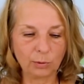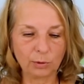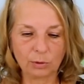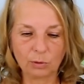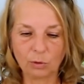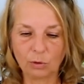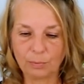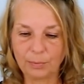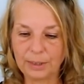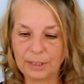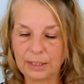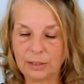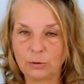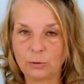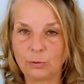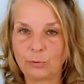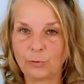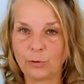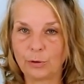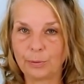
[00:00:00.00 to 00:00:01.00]
would normally
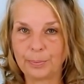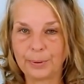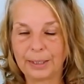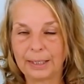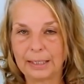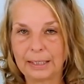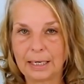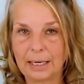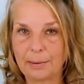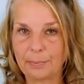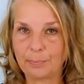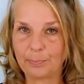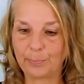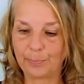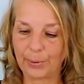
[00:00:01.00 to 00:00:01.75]
do for a beginner.